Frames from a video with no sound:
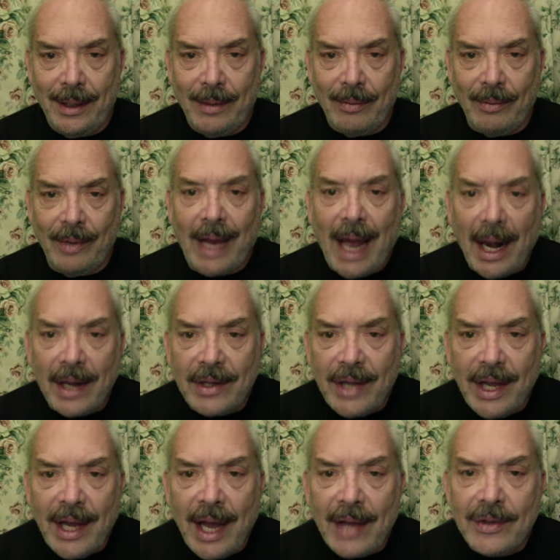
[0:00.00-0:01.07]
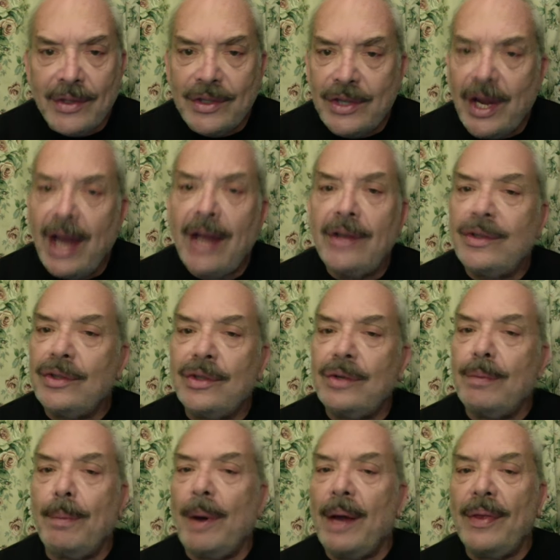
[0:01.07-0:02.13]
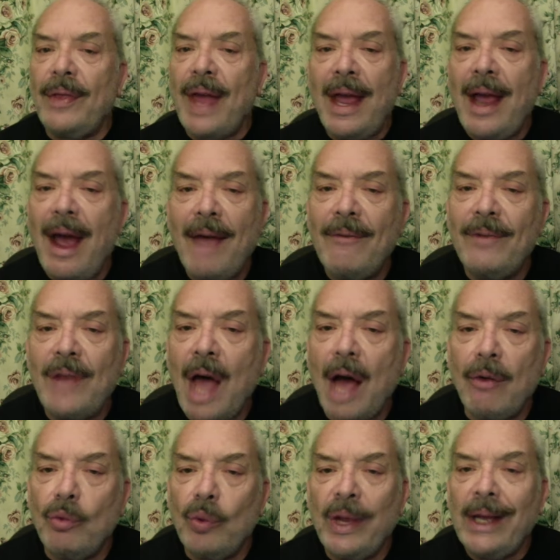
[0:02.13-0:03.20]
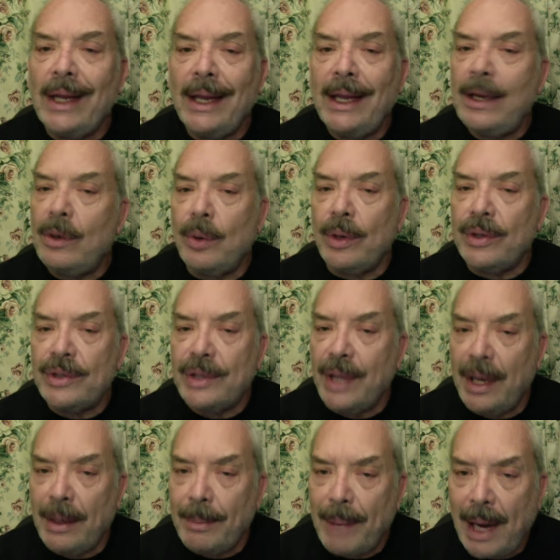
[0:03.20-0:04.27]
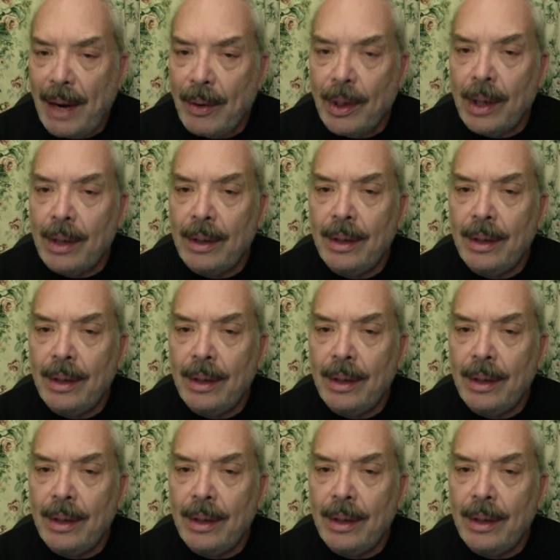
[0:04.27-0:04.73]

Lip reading: Reality has changed, but they have not relinquished their power.